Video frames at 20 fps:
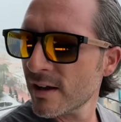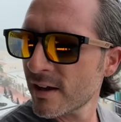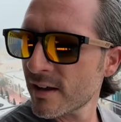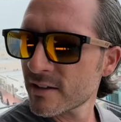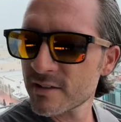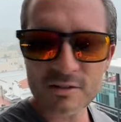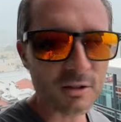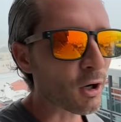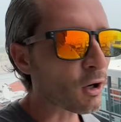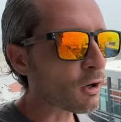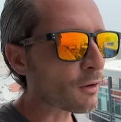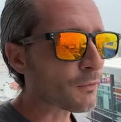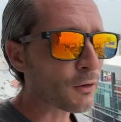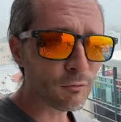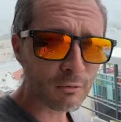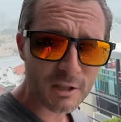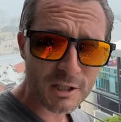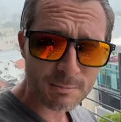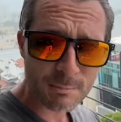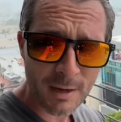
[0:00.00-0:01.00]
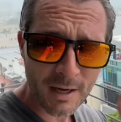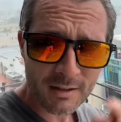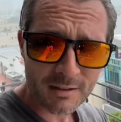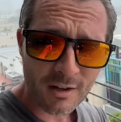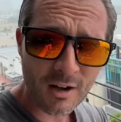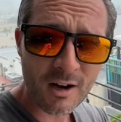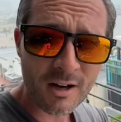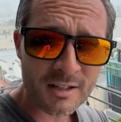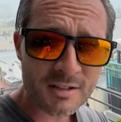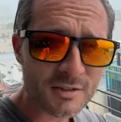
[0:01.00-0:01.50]
So if you respect
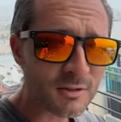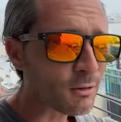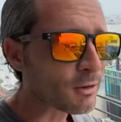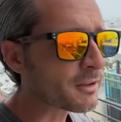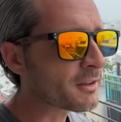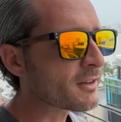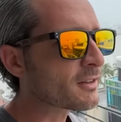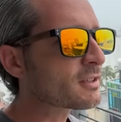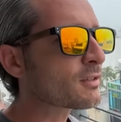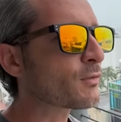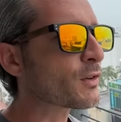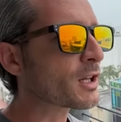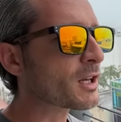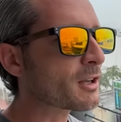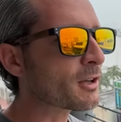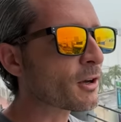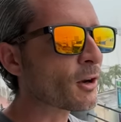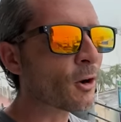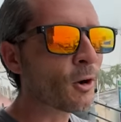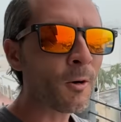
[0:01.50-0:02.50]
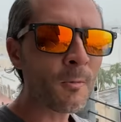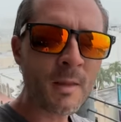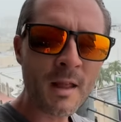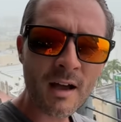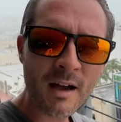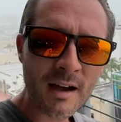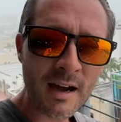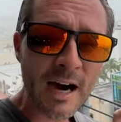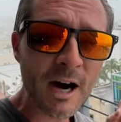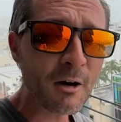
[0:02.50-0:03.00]
the hustle in this video,
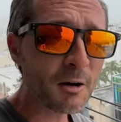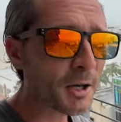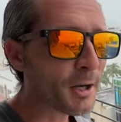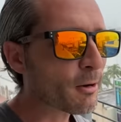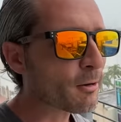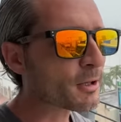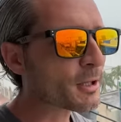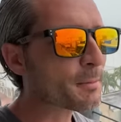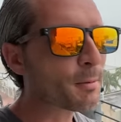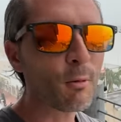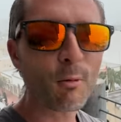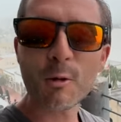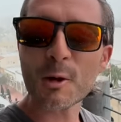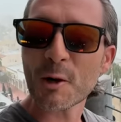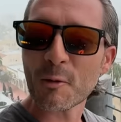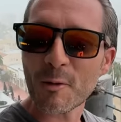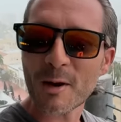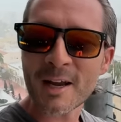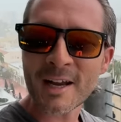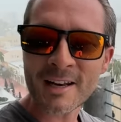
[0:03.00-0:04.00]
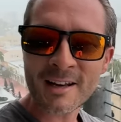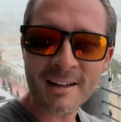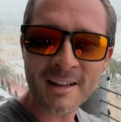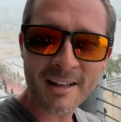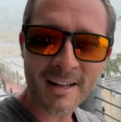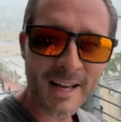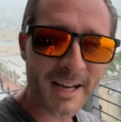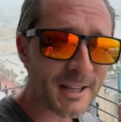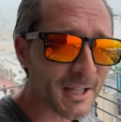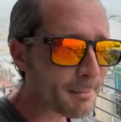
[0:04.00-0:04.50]
out here in the pouring rain,
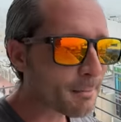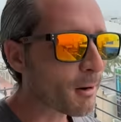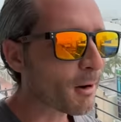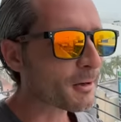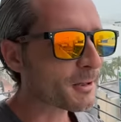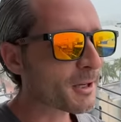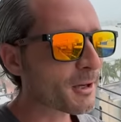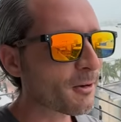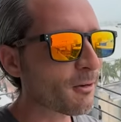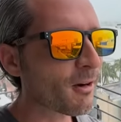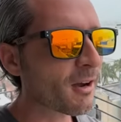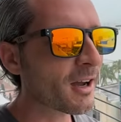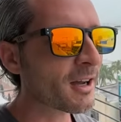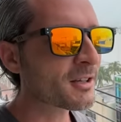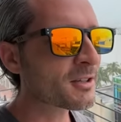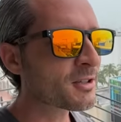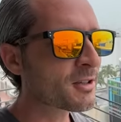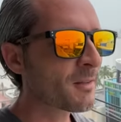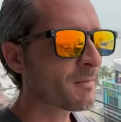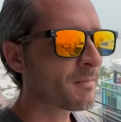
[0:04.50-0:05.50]
in the parking garage,